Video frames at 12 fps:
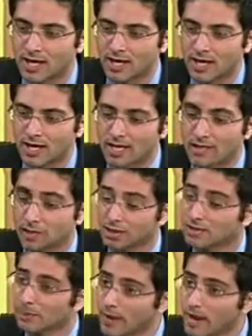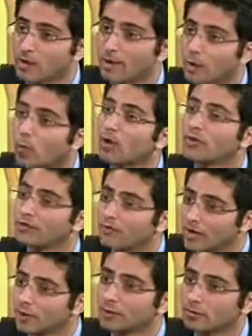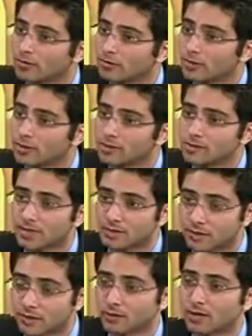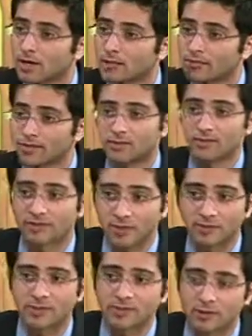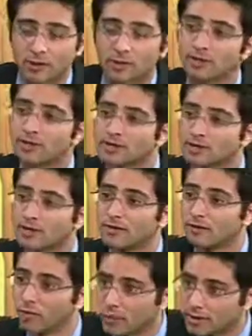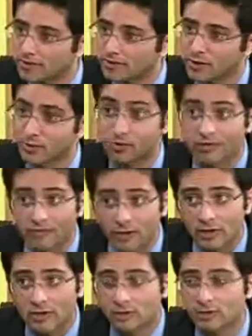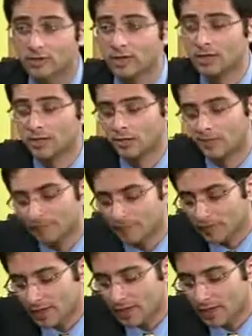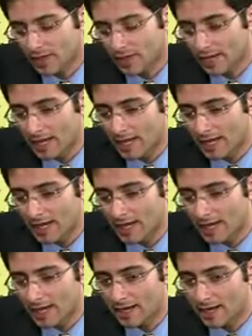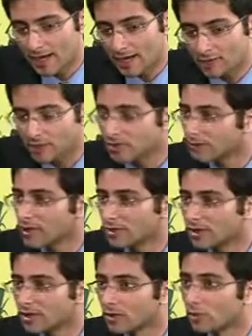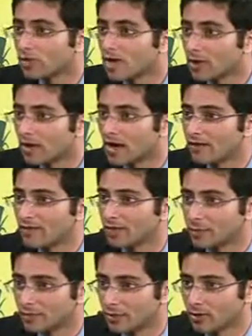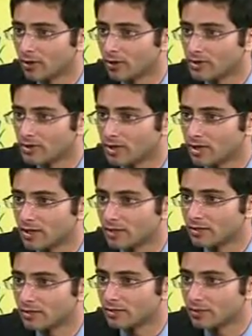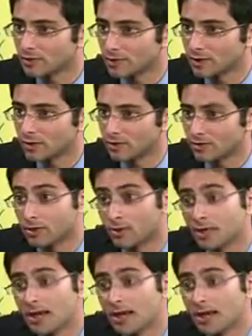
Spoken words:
And you can debate about what the value of it is. I think Professor Velleman's arguments for its value are very good. And you can debate about that without having an empirical study to show it to you.